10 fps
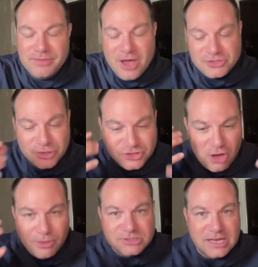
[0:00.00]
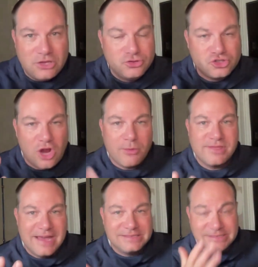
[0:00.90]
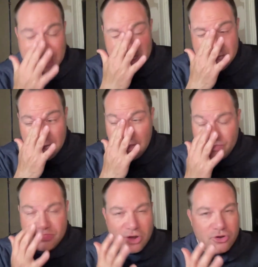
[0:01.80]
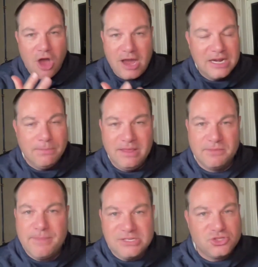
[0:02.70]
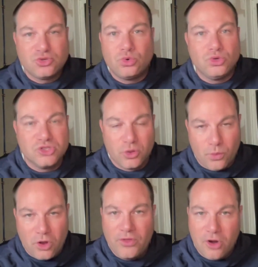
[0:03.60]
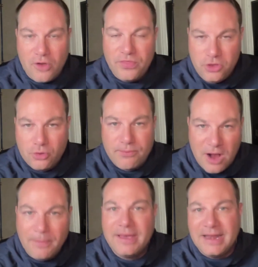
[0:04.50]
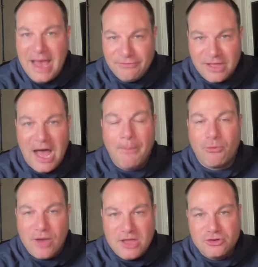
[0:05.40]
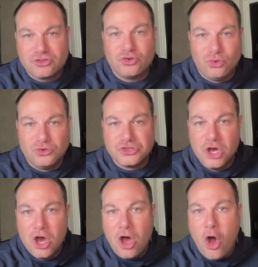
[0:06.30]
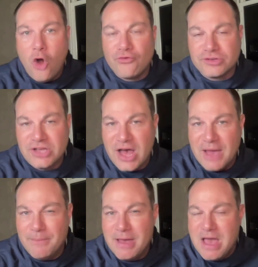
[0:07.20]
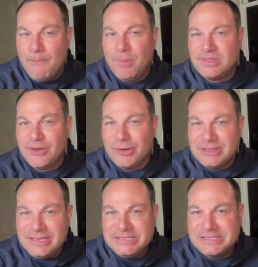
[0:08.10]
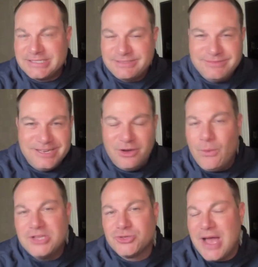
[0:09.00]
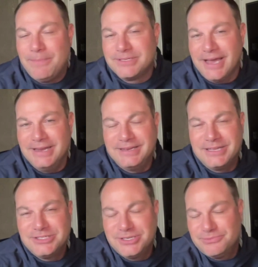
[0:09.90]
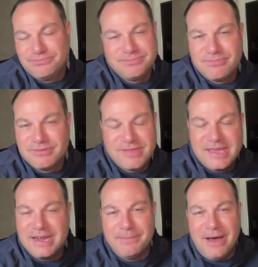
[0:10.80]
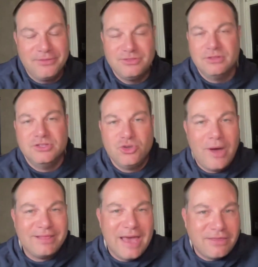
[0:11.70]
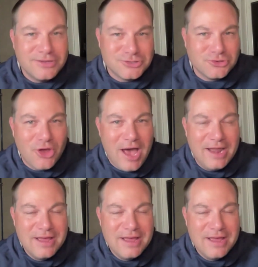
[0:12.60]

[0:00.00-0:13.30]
No, so it's almost like you start with that set. They're not going to be the best tools in the world. You're probably going to have to upgrade your tools over time, but they'll at least, whet your appetite and get you thinking about, do I like this or not?